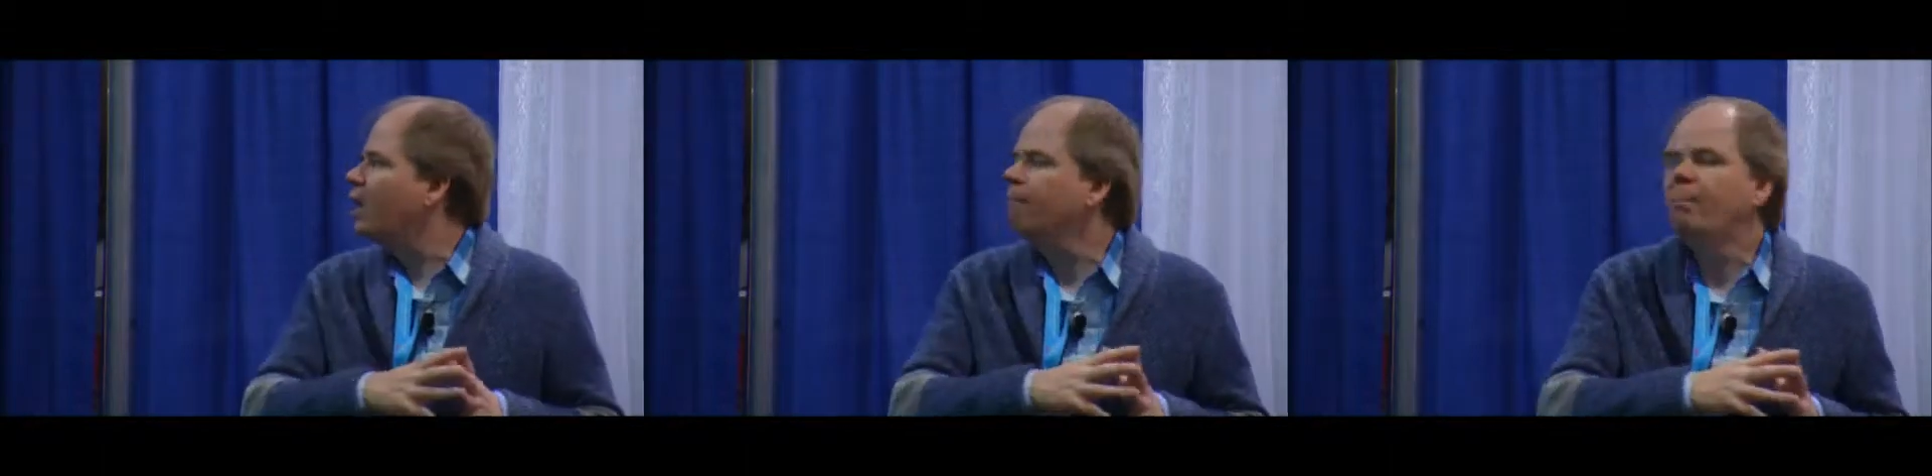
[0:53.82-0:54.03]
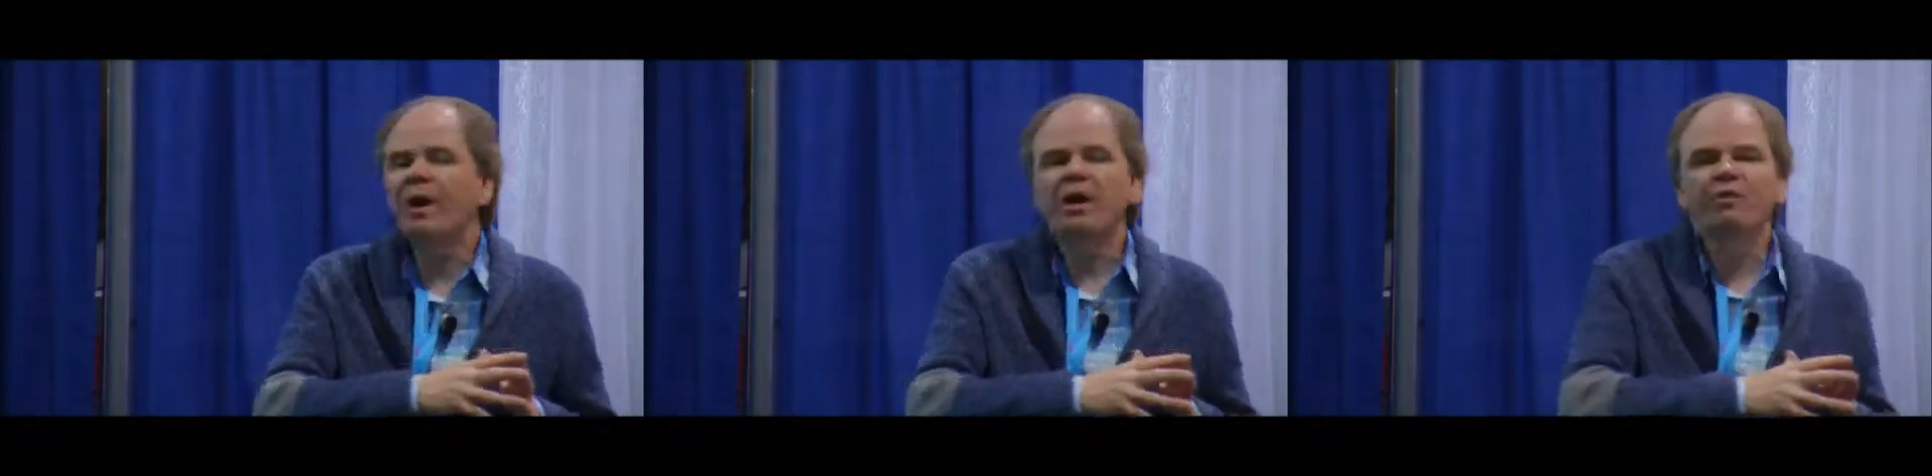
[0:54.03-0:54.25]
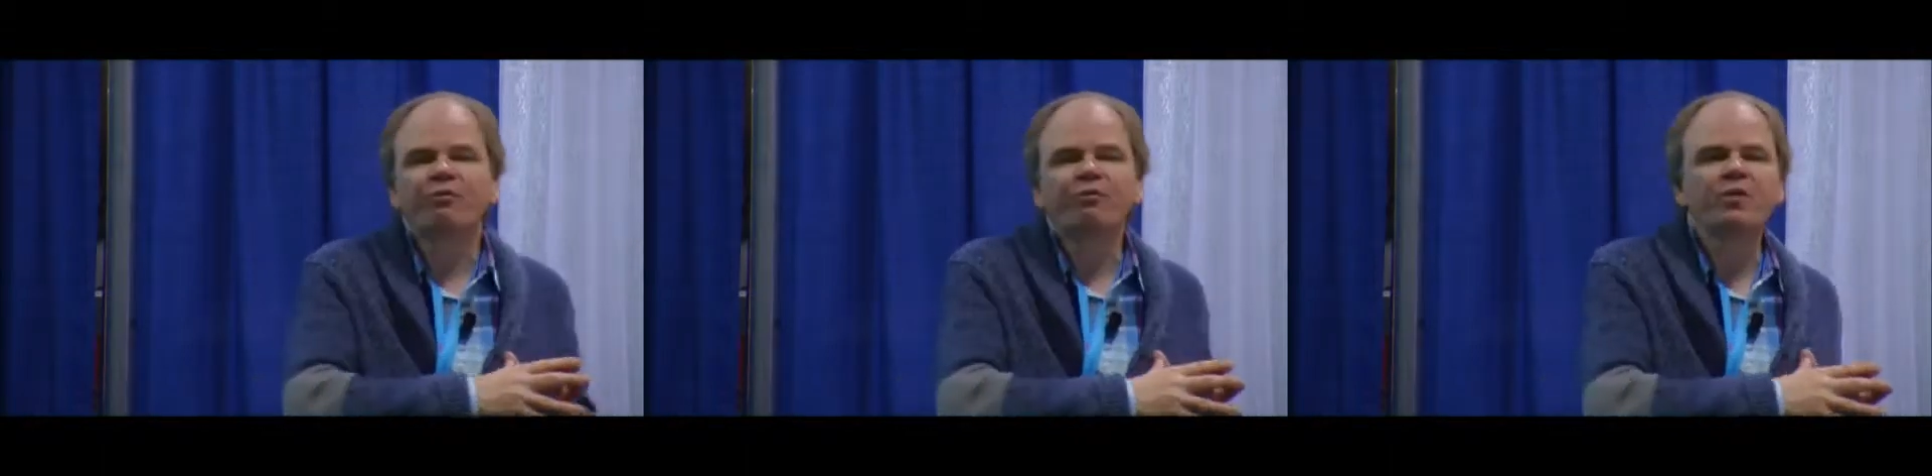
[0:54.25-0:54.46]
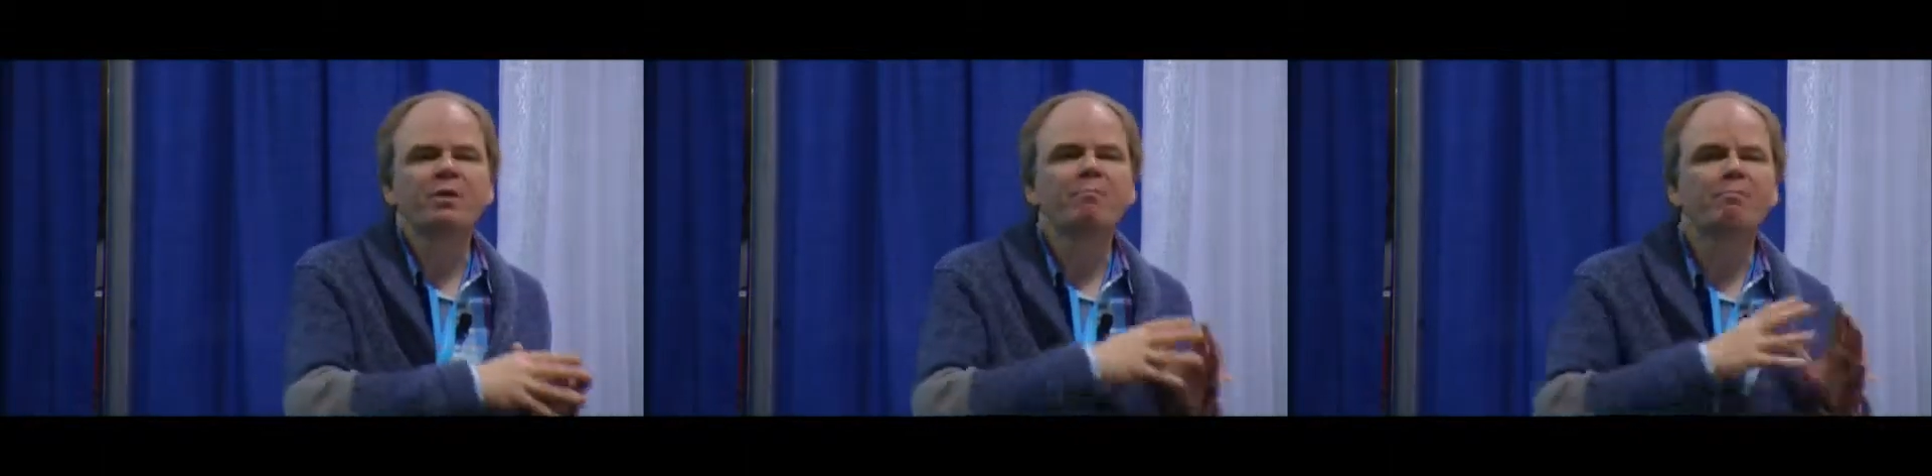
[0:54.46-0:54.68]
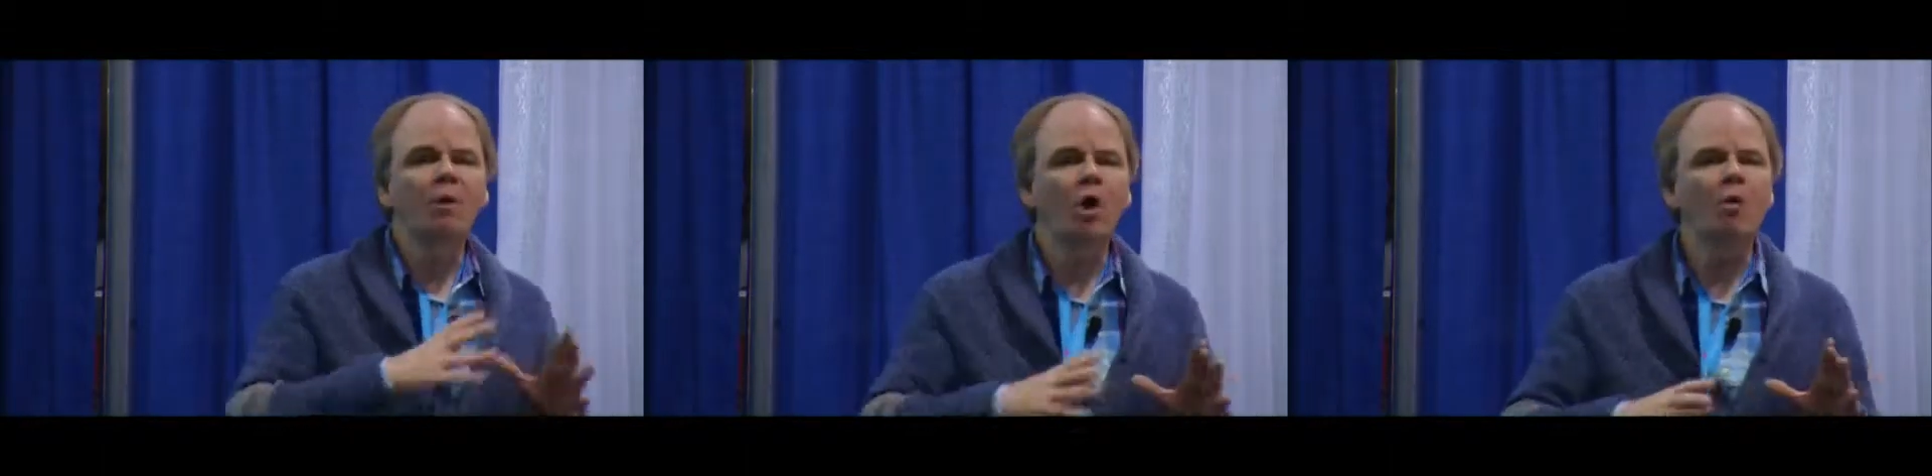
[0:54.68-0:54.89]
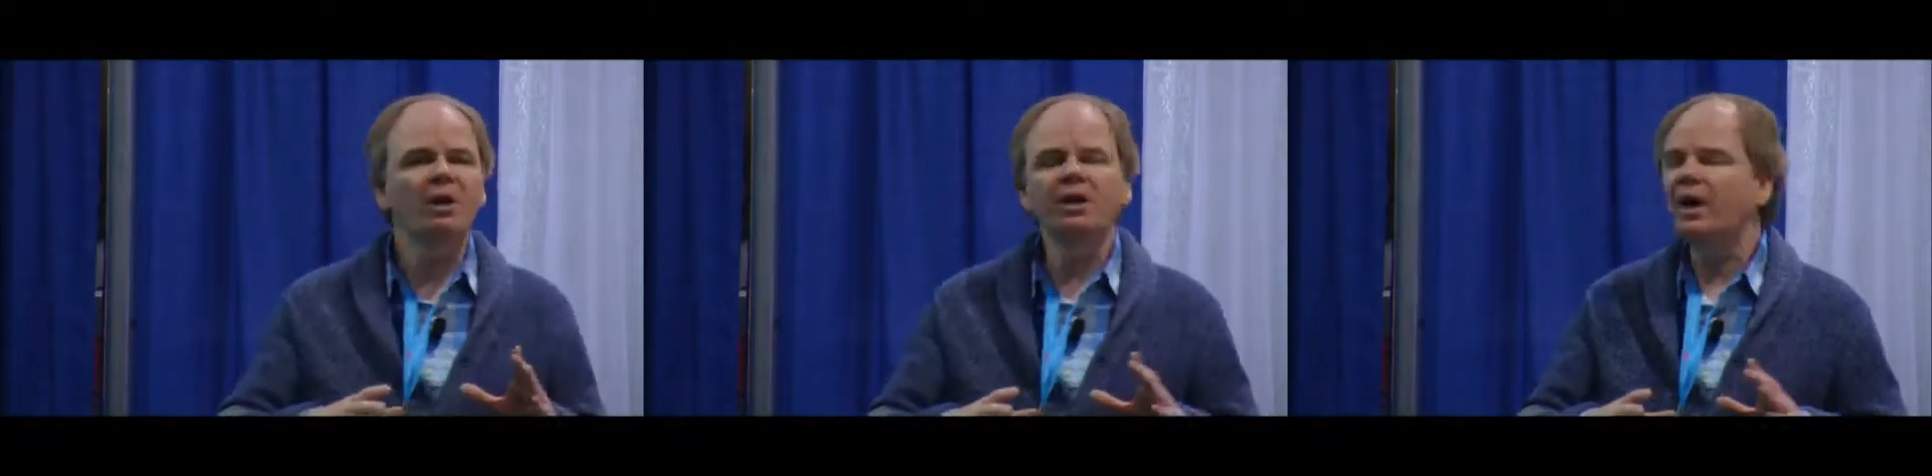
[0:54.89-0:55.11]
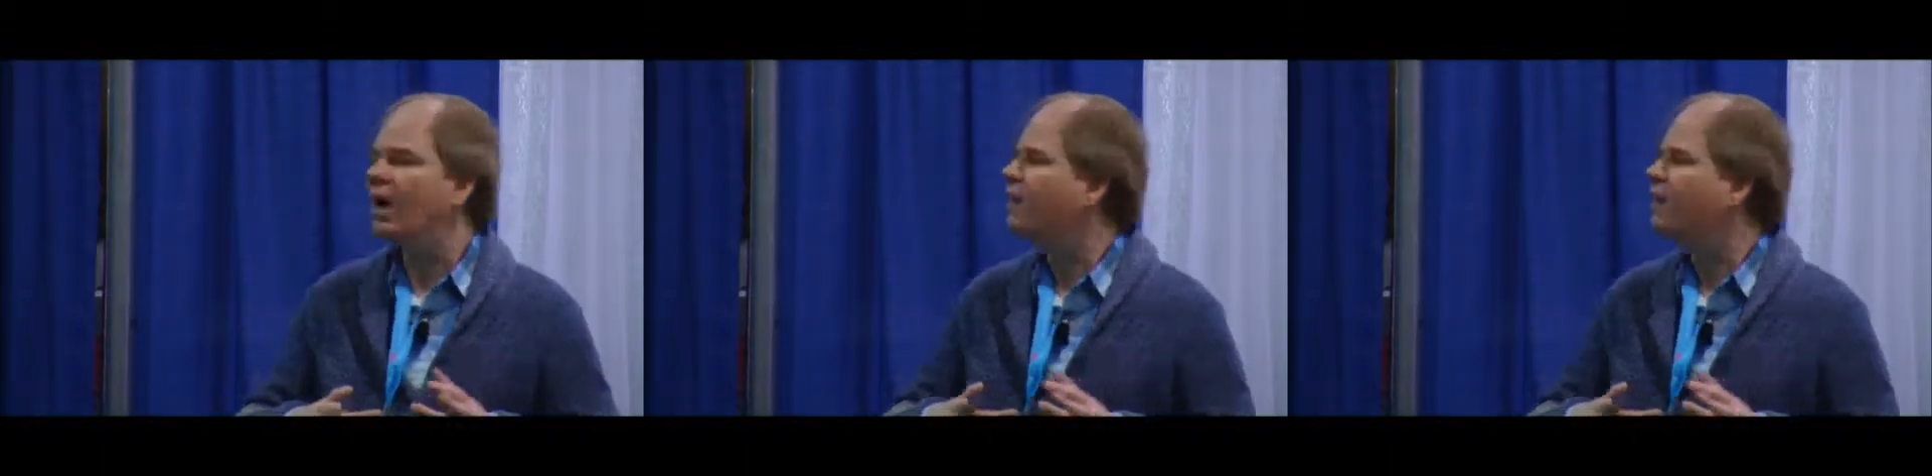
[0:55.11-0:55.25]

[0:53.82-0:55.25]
But for the moment,